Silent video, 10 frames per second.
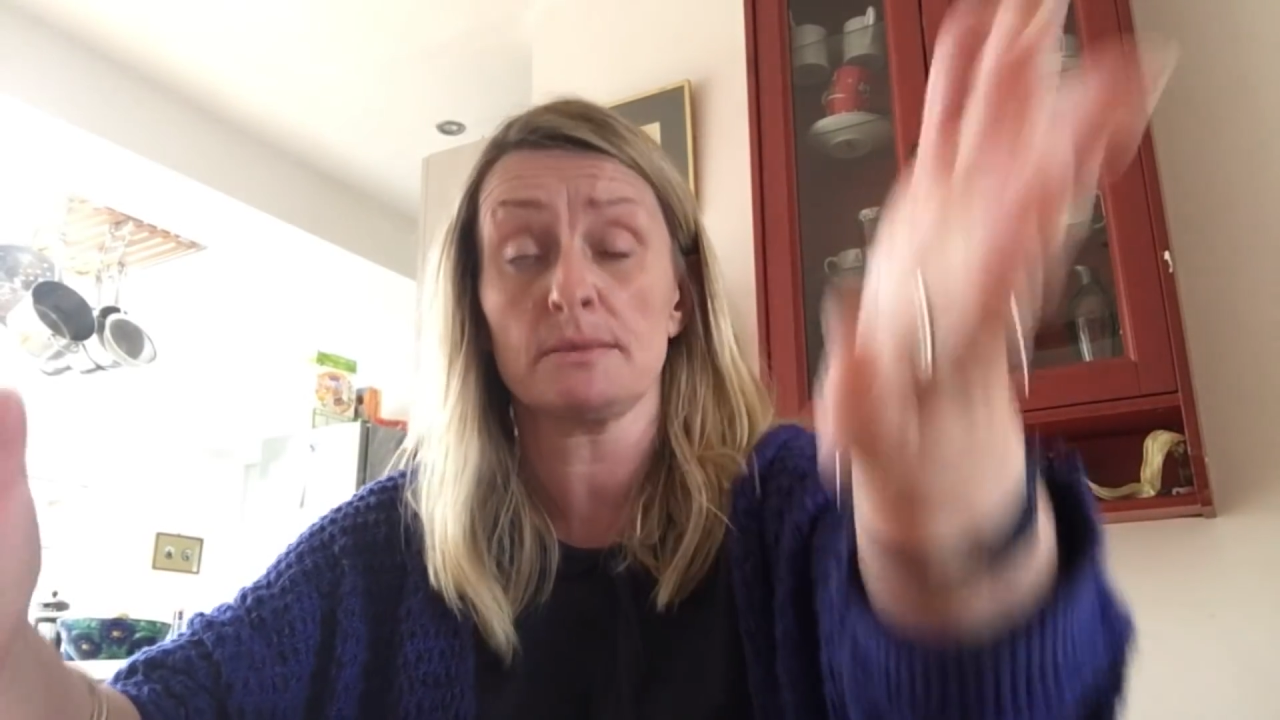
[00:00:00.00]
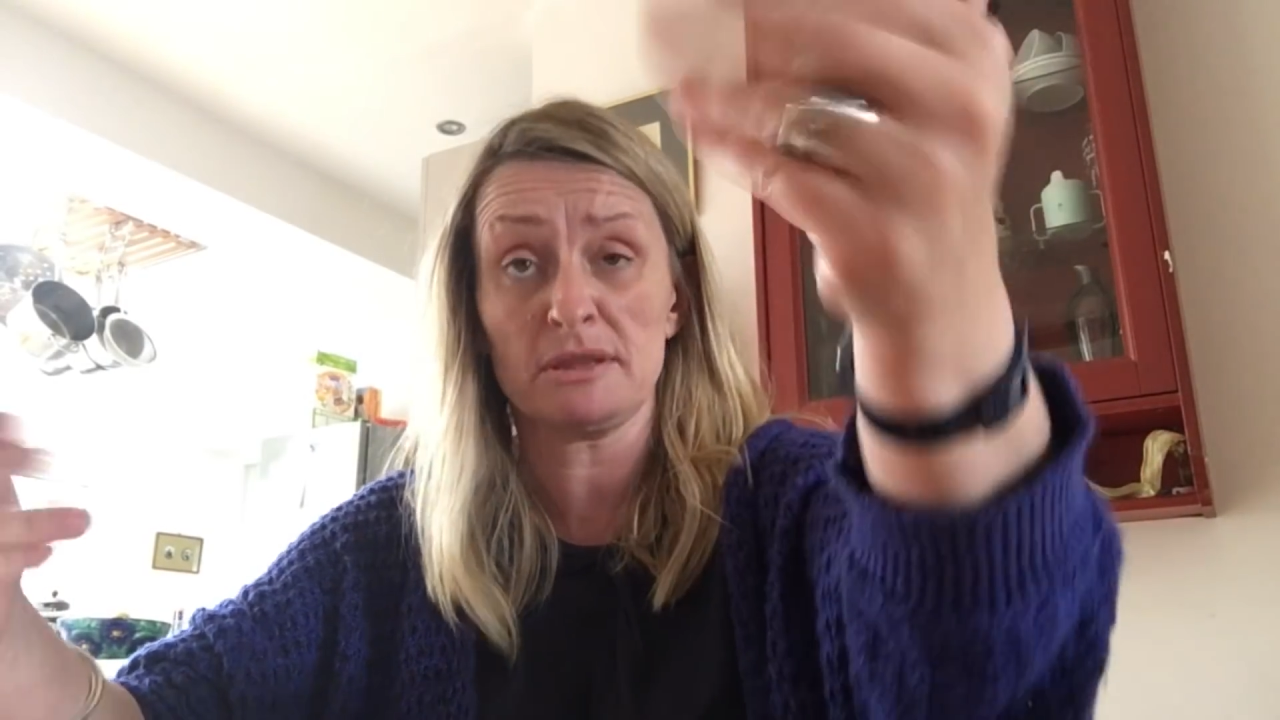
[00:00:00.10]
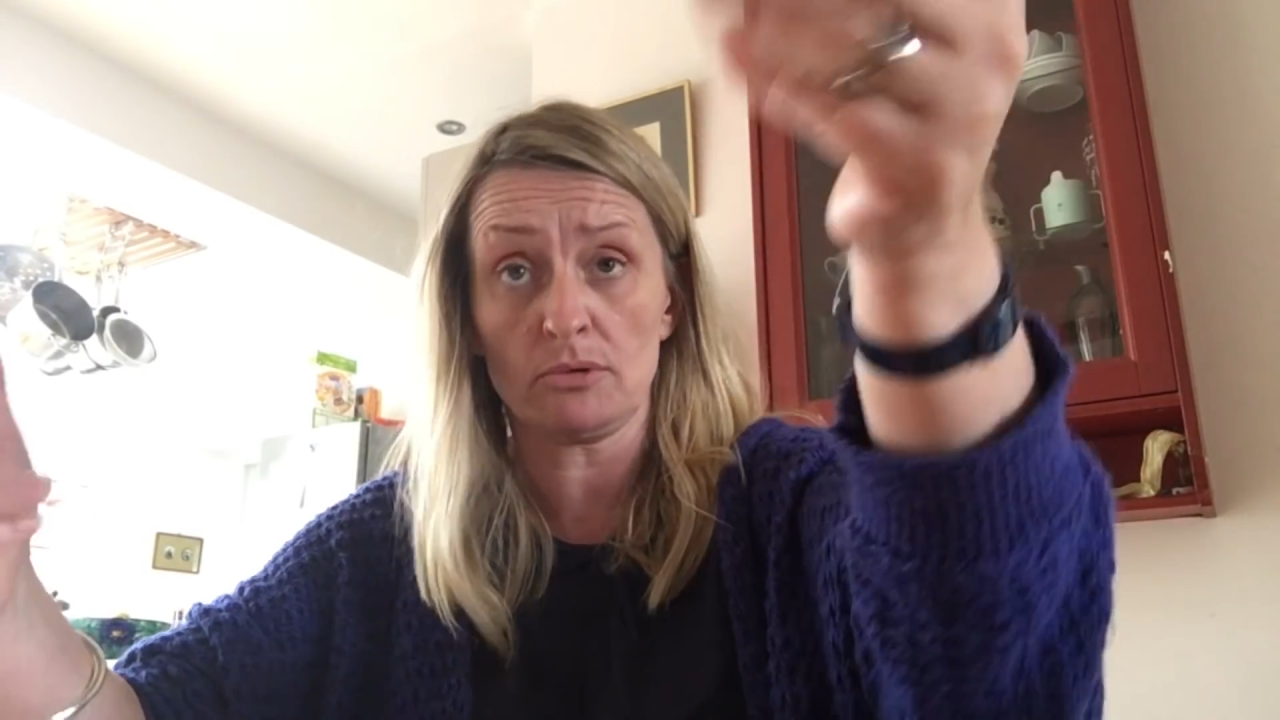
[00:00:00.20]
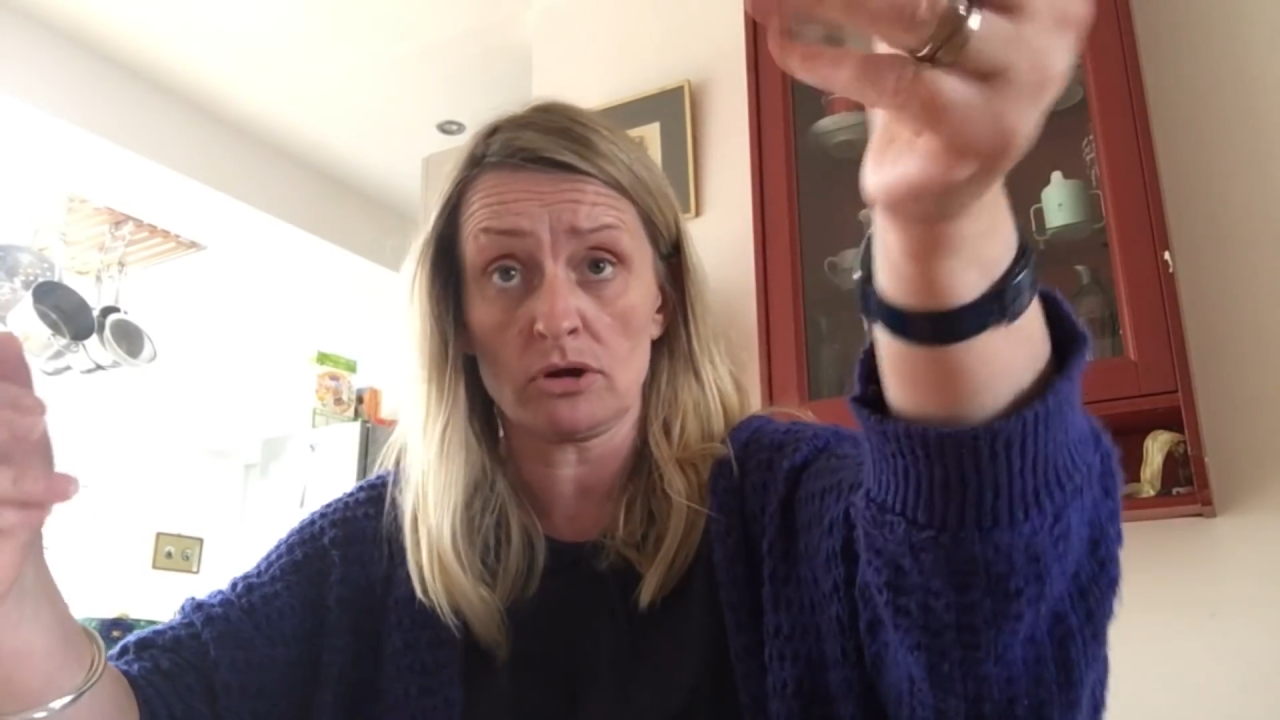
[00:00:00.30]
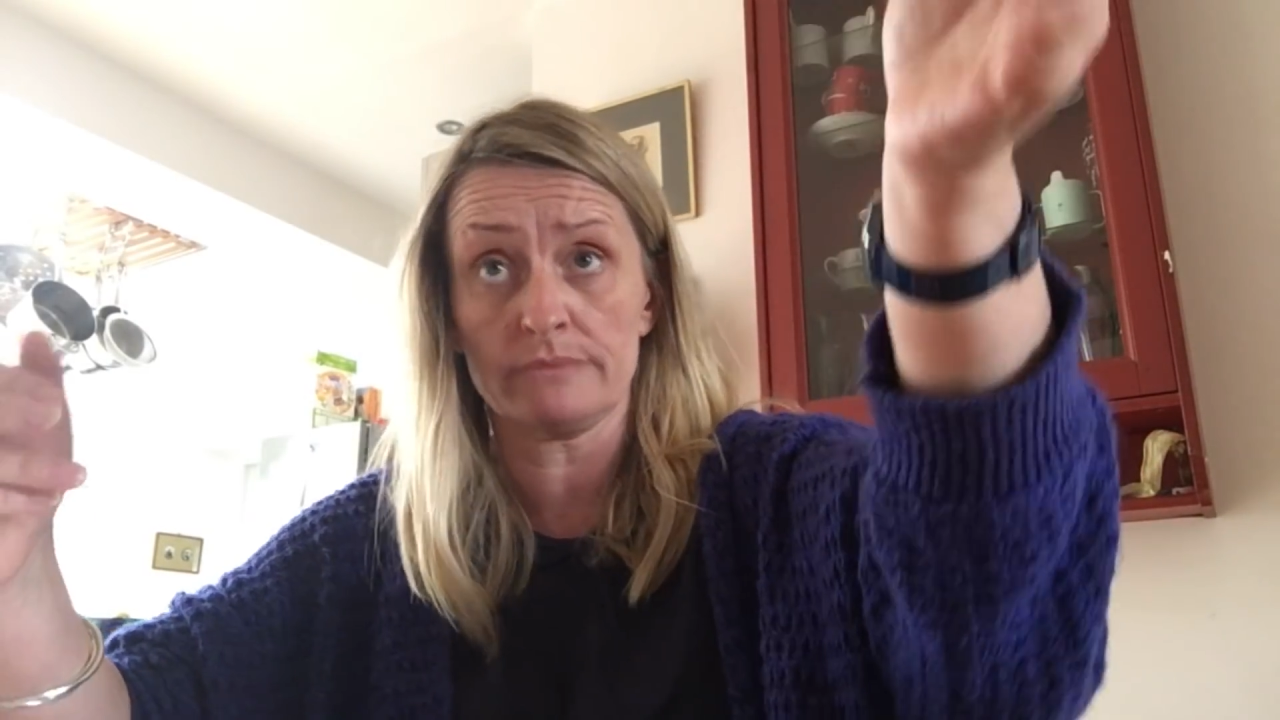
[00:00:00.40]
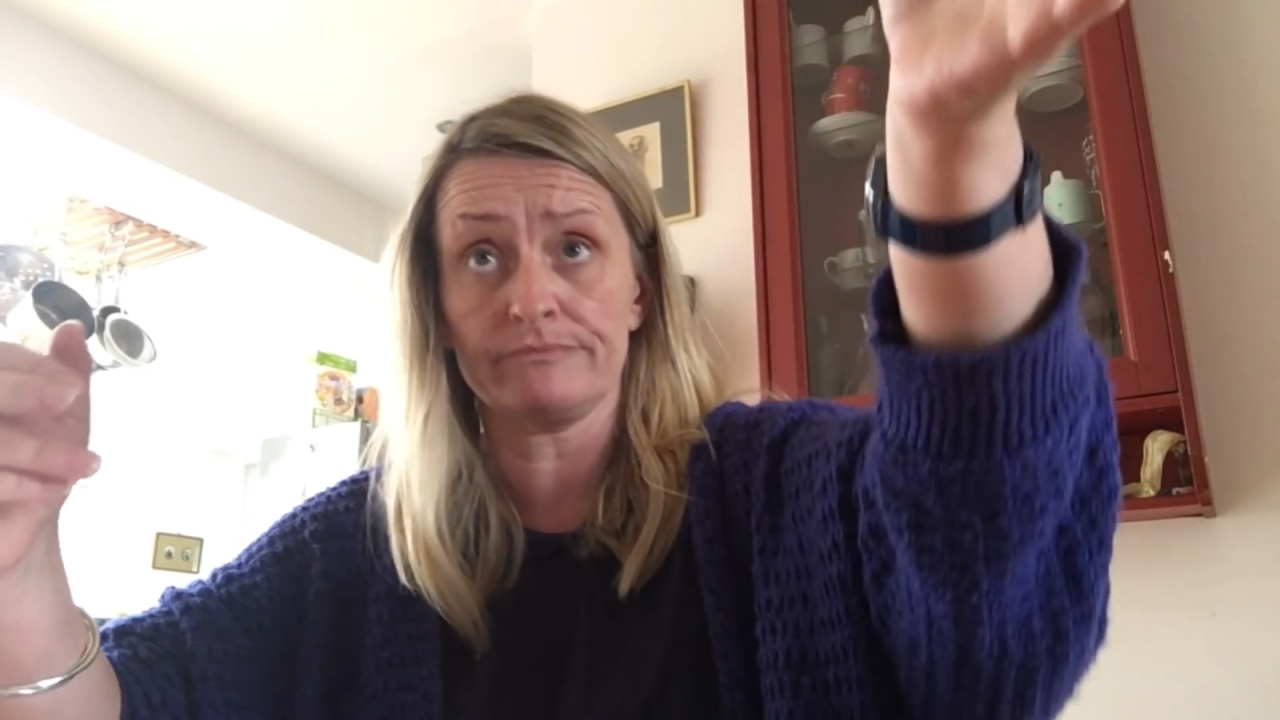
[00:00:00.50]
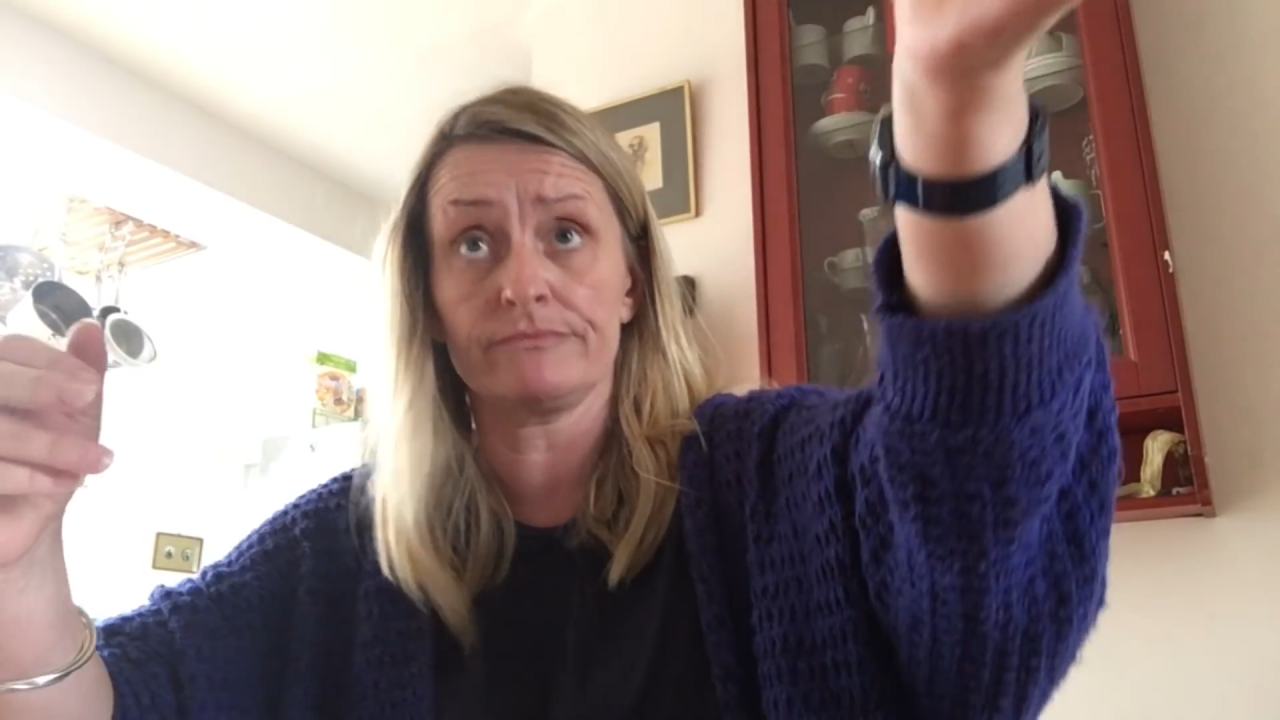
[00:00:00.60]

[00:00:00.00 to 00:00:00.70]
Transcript: Give me the book.